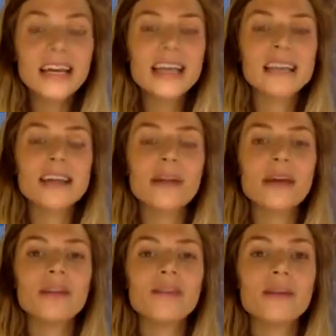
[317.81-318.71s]
It's
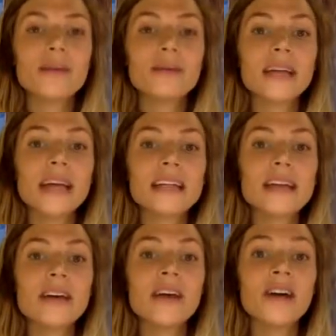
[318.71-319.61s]
coming from a place
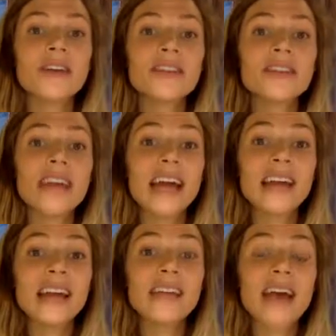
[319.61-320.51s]
of understanding